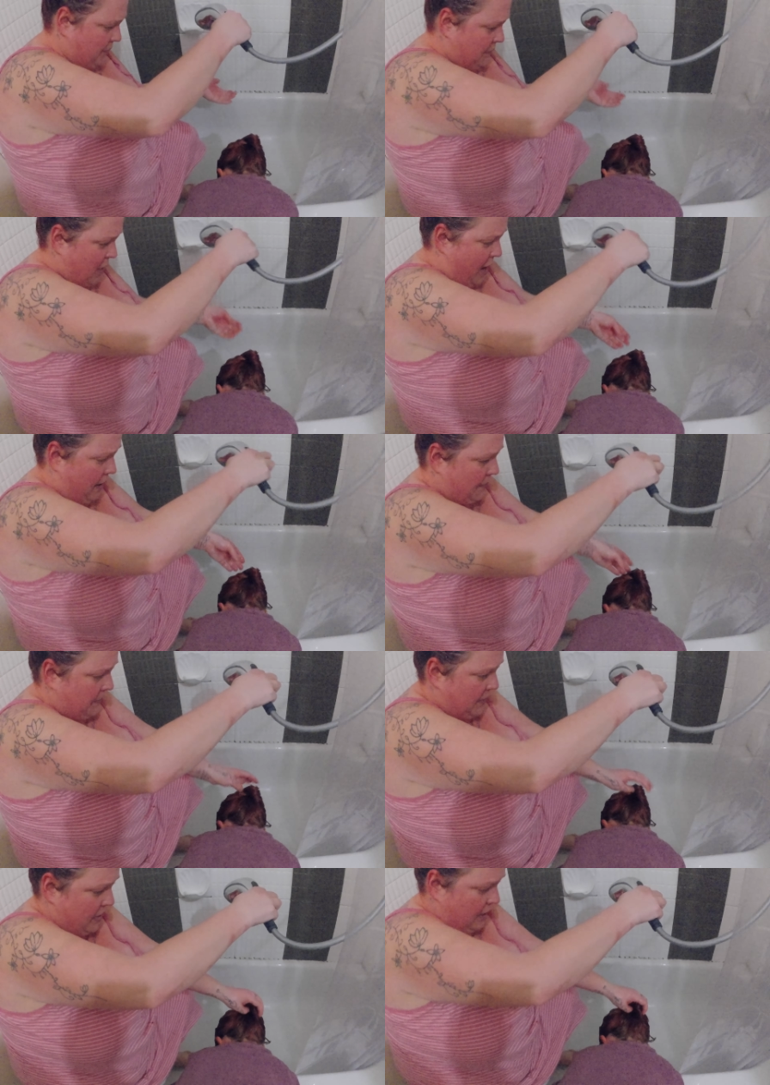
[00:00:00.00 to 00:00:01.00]
Okay,
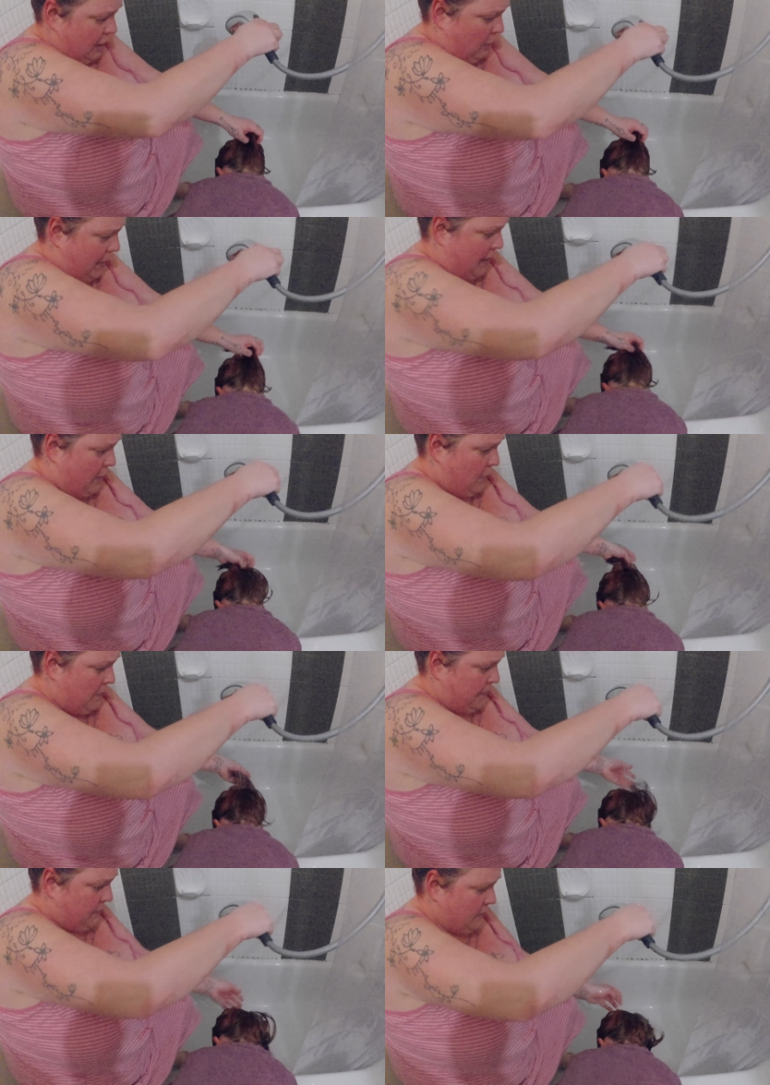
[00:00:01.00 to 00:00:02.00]
here we go.
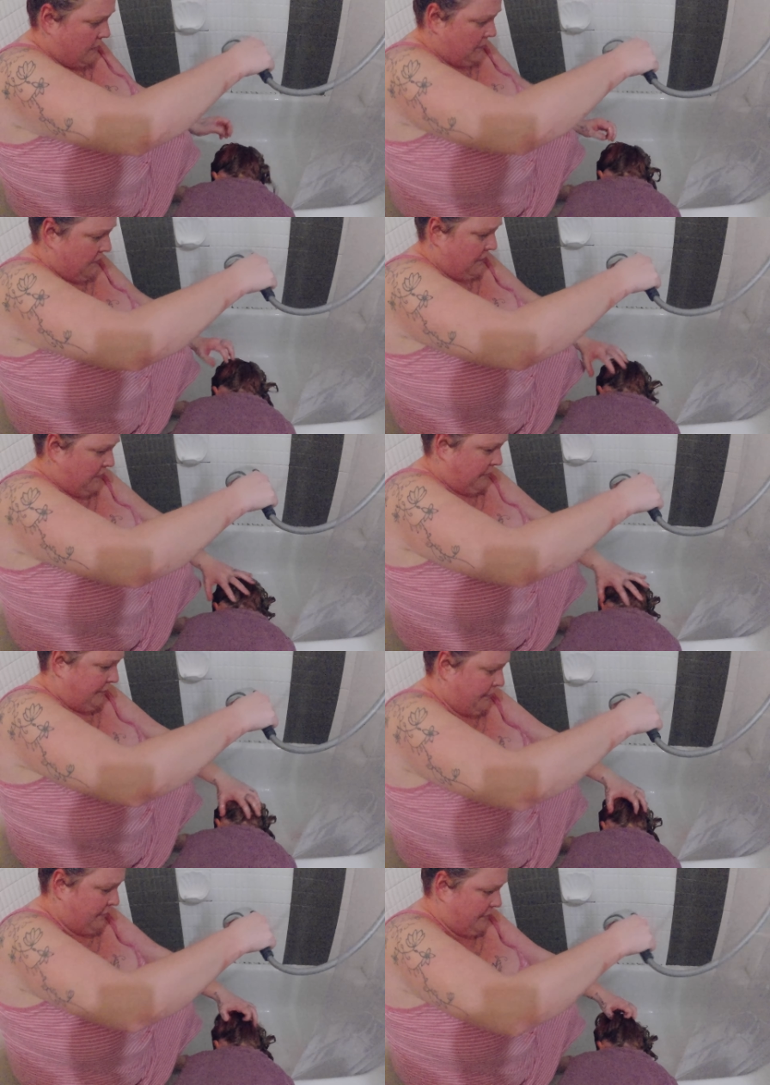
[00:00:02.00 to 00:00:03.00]

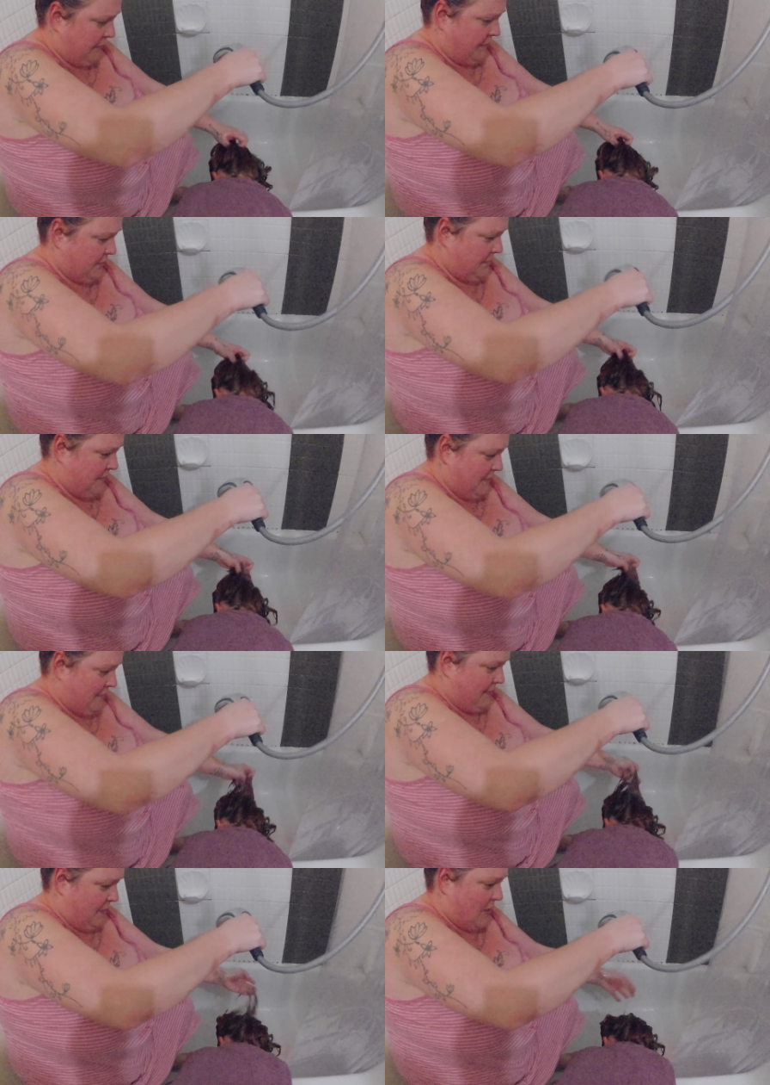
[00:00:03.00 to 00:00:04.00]
Smells like shit in here.
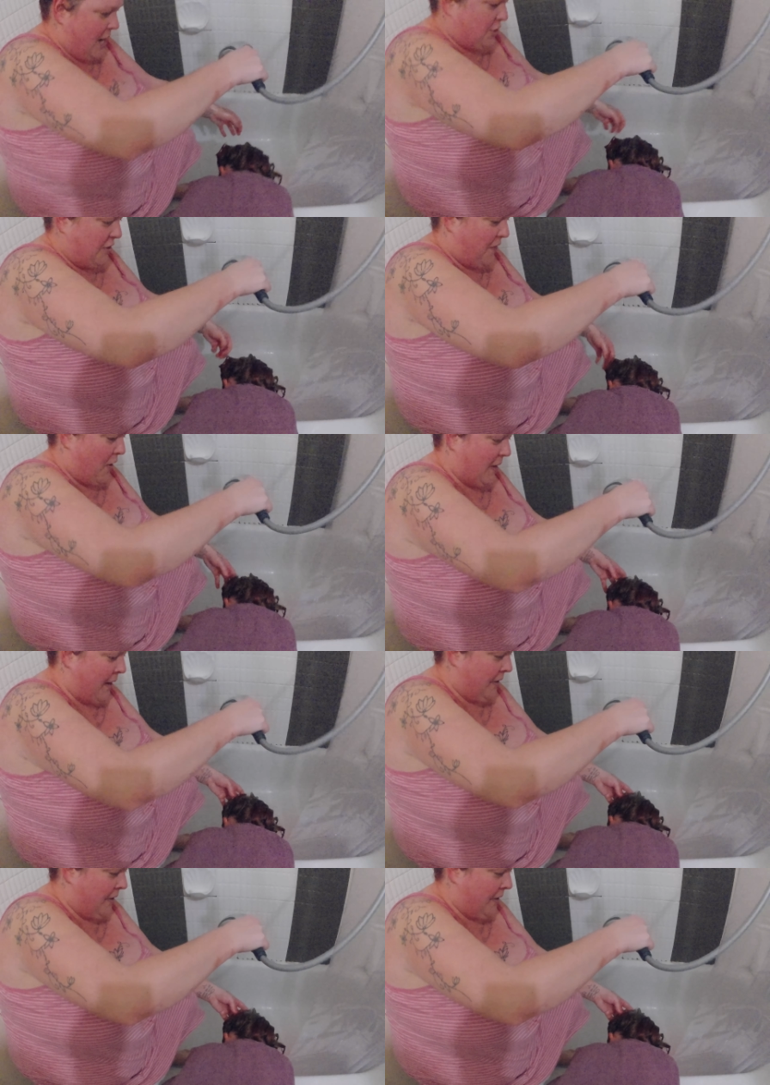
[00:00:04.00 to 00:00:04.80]
Yeah, she farted.